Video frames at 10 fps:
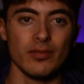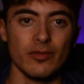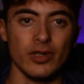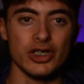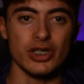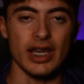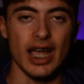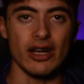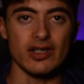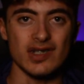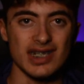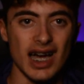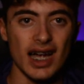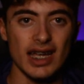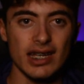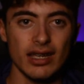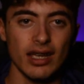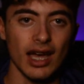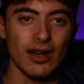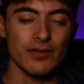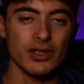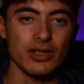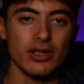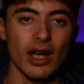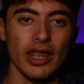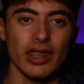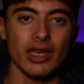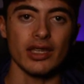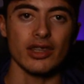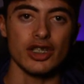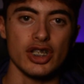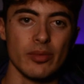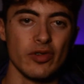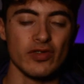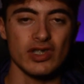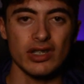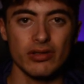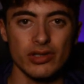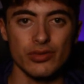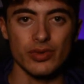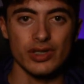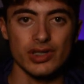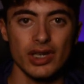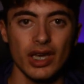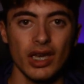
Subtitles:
Richard Harris died after I think the Chamber of Secrets was